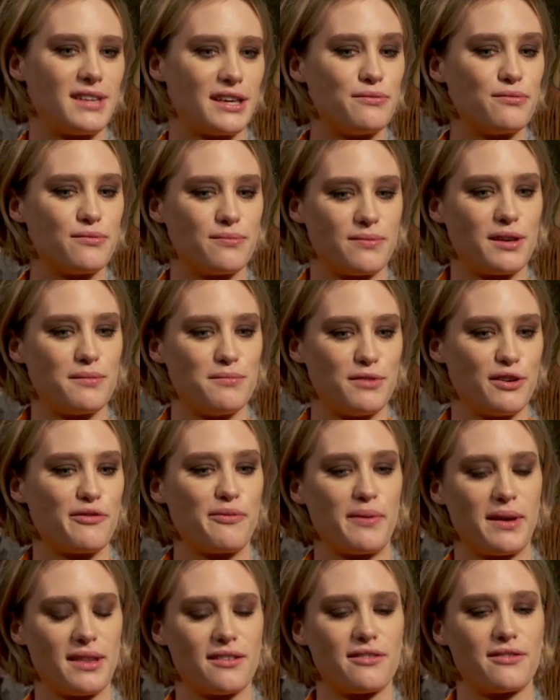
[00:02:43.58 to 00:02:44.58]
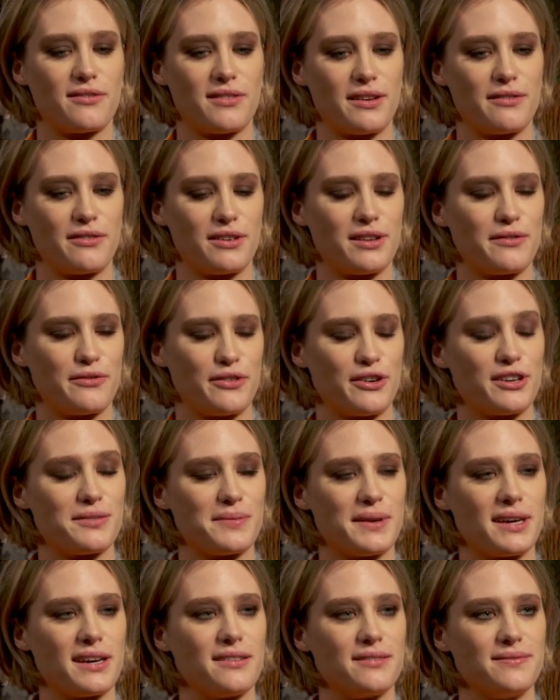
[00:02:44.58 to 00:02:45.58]
they they moved me. They they really
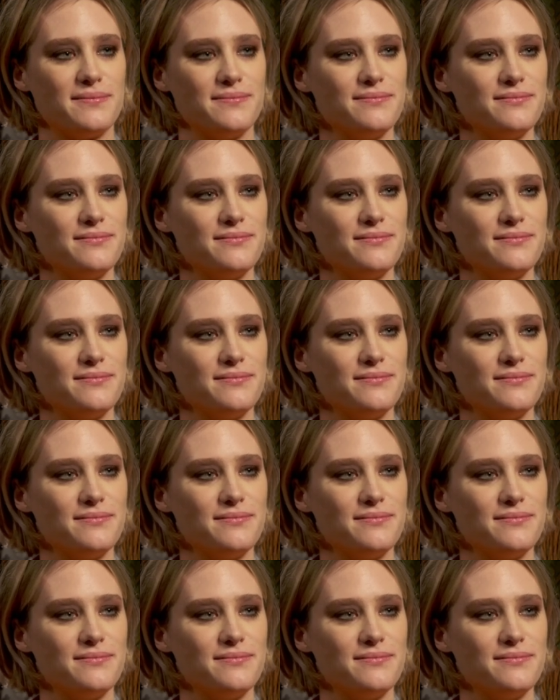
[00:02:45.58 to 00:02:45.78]
freaked me out.